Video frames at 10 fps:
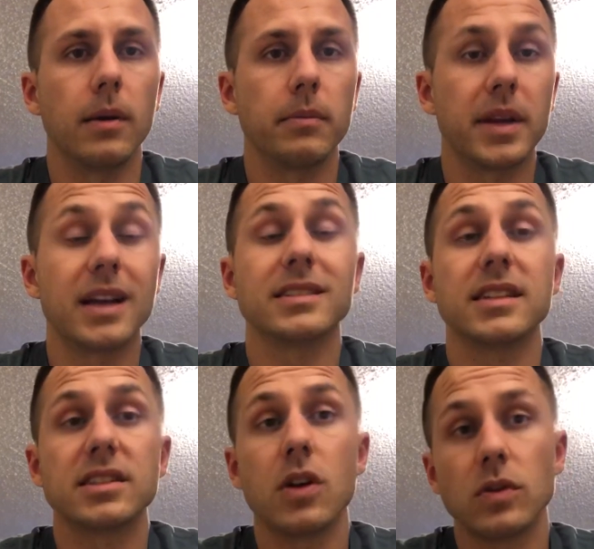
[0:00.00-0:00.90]
because
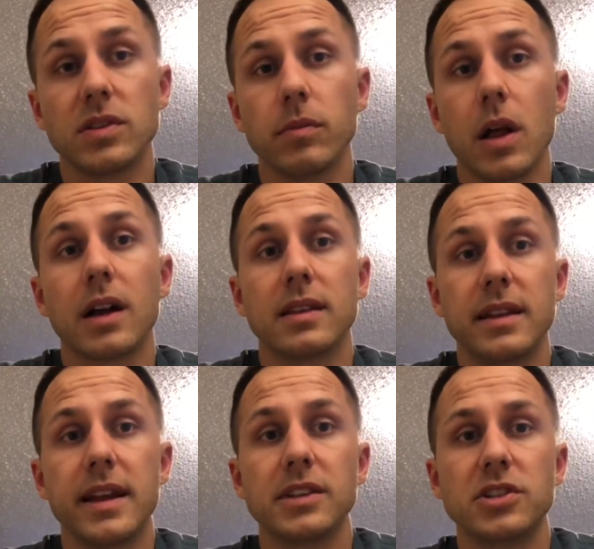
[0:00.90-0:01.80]
it's known to block the
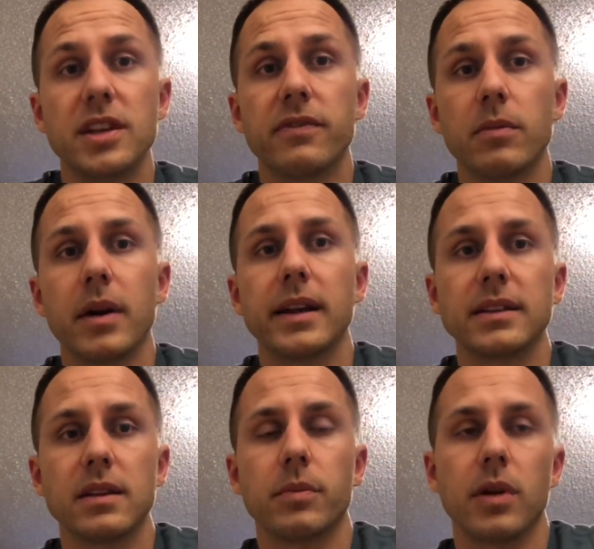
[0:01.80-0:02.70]
DHT from binding
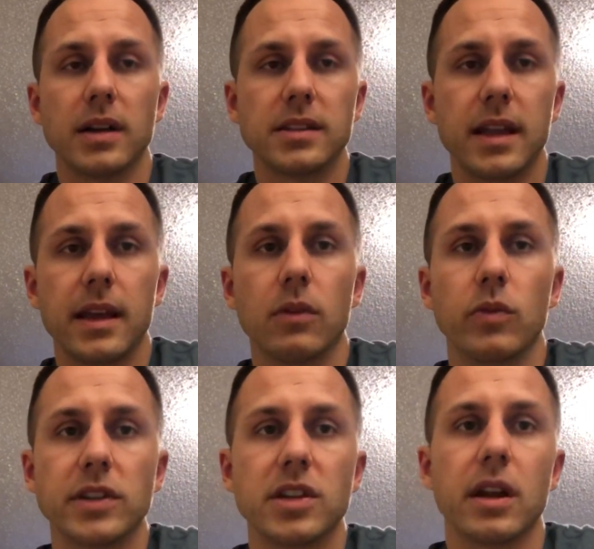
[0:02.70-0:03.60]
to the prostate,
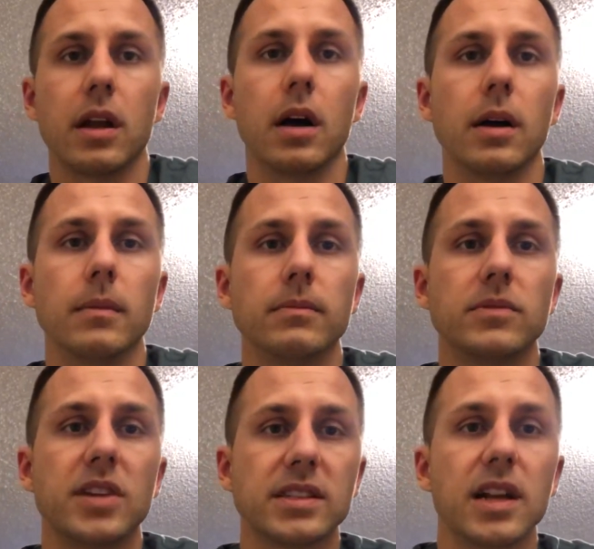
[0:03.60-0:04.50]
which
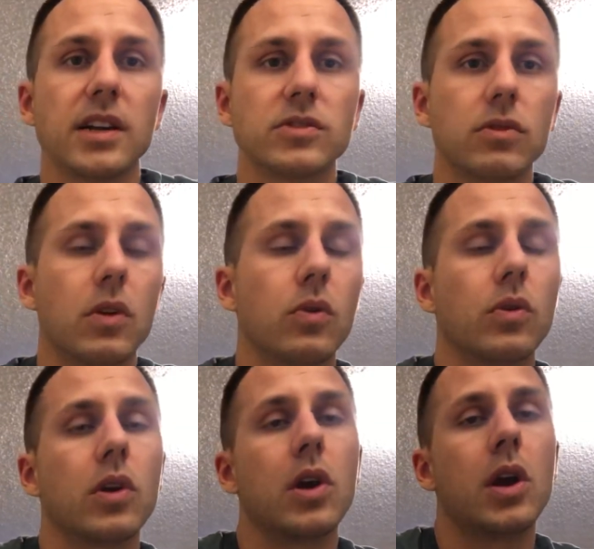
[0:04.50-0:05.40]

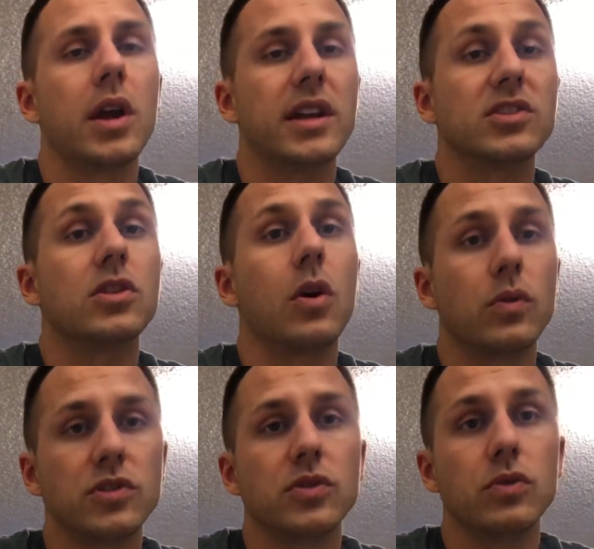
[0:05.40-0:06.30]
testosterone is
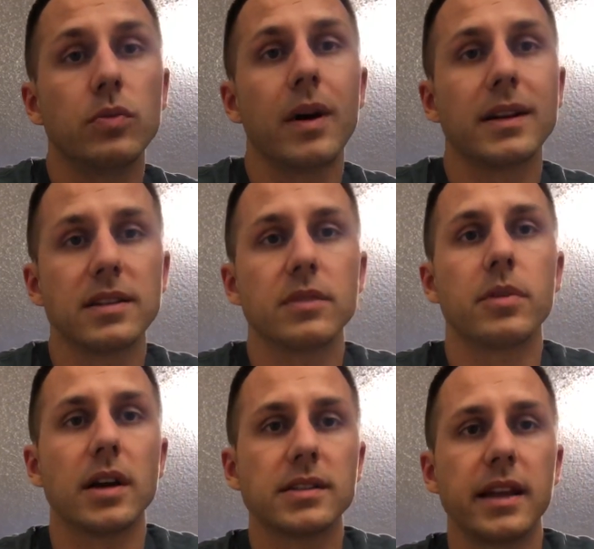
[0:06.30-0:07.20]
known to bind to the
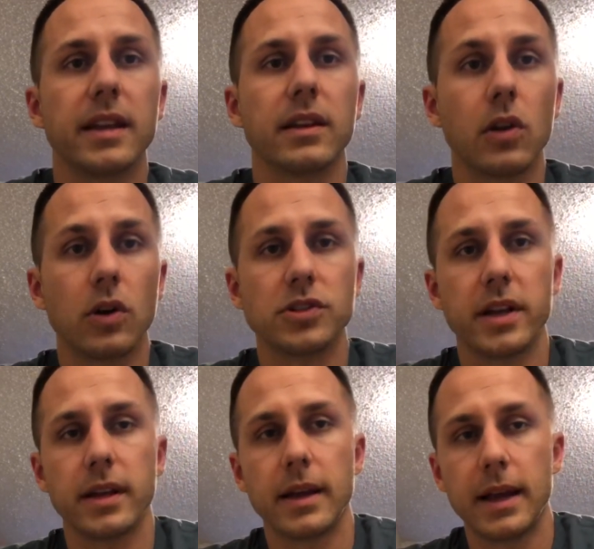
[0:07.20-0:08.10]
prostate and enlarge
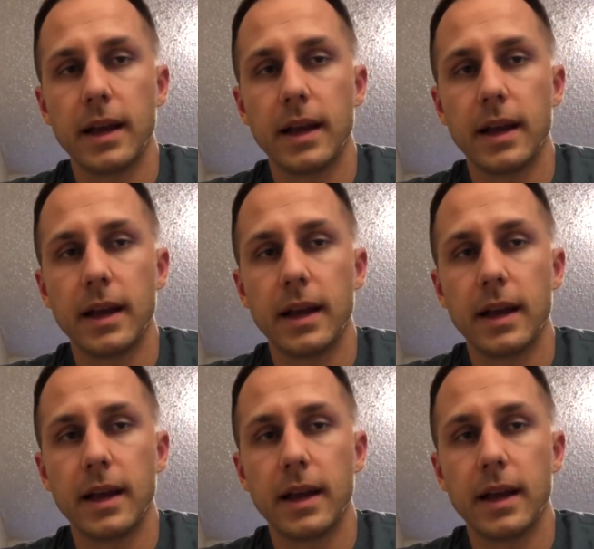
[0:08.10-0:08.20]
it,